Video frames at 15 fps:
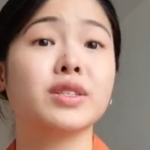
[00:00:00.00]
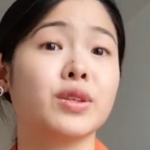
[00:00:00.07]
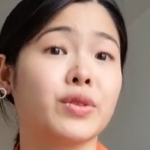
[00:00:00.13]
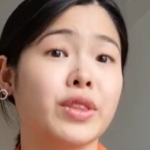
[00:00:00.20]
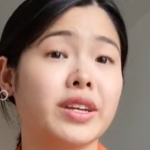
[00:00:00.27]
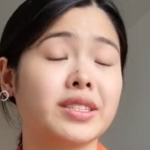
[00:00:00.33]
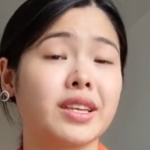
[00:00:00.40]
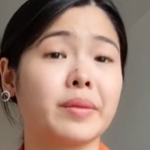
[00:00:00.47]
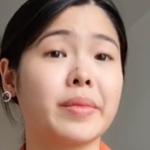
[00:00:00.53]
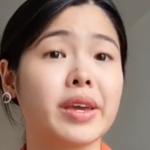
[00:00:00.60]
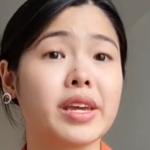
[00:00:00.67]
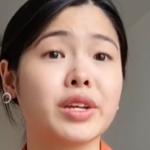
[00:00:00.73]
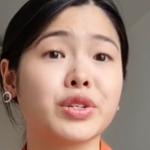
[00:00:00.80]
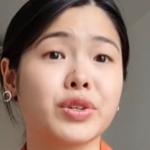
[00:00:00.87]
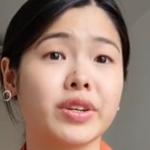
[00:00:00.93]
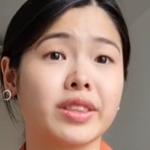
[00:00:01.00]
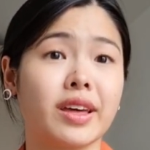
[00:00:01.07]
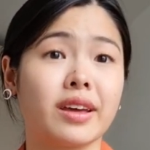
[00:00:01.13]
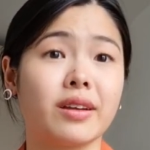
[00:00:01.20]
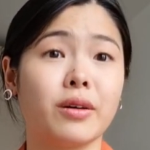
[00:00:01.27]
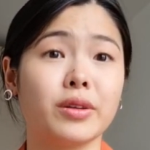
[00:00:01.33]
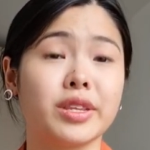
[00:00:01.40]
So things like making sure
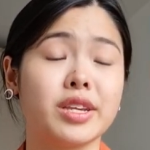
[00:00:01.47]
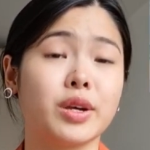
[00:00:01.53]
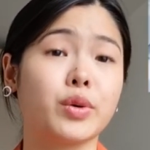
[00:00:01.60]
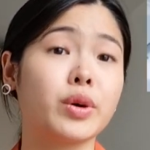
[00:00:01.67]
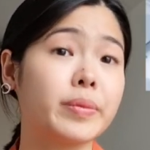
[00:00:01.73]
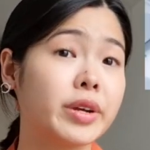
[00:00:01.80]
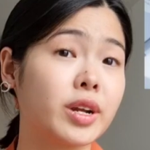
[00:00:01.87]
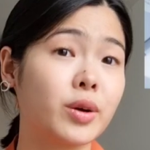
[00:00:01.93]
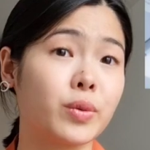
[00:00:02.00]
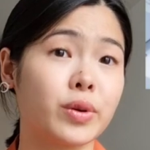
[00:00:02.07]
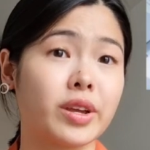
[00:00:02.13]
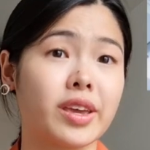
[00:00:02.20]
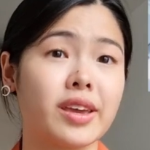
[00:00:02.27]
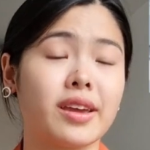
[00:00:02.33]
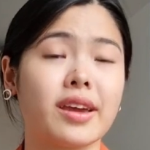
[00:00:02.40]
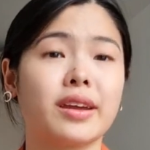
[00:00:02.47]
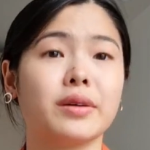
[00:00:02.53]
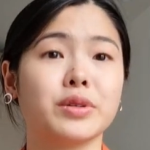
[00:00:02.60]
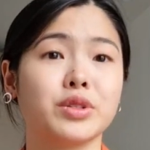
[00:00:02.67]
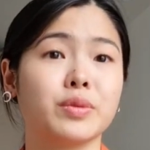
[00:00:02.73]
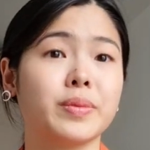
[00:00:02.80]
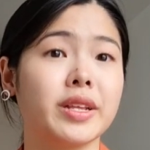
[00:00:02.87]
that all the equipment are working and
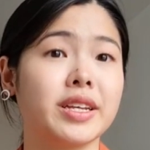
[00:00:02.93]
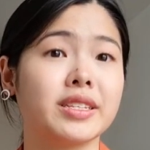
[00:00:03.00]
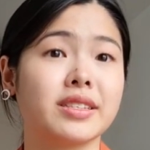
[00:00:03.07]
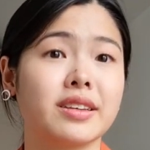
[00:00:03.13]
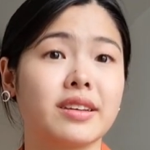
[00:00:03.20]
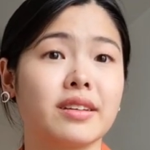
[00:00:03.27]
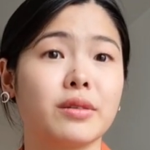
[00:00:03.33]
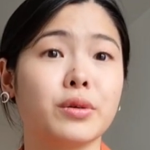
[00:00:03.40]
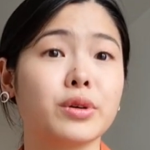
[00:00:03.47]
also placing